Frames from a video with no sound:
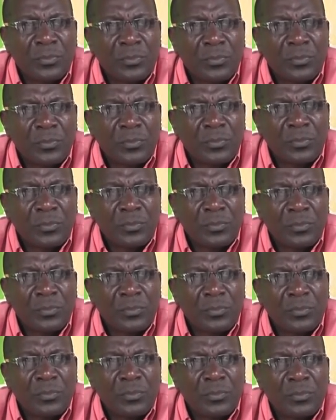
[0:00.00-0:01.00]

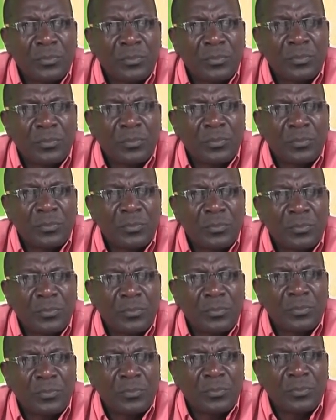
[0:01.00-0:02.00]

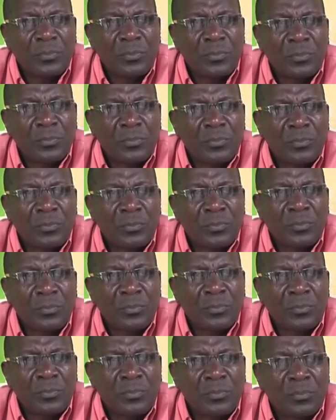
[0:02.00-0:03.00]

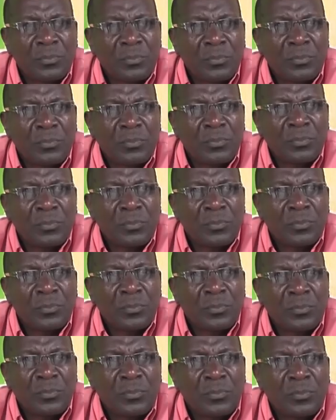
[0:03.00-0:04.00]

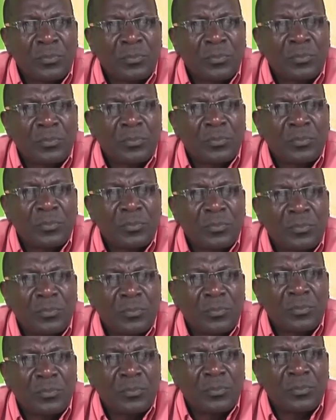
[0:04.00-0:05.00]

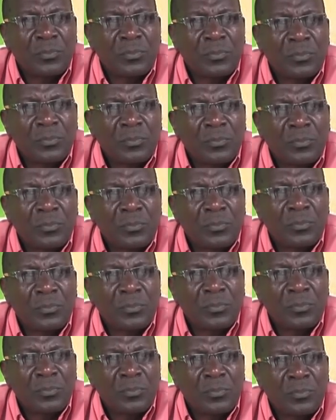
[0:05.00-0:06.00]

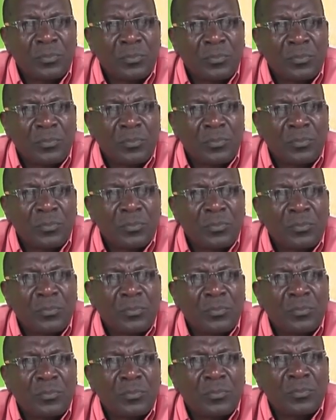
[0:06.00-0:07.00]

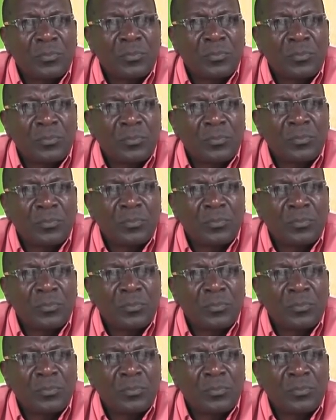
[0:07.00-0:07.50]
[no speech]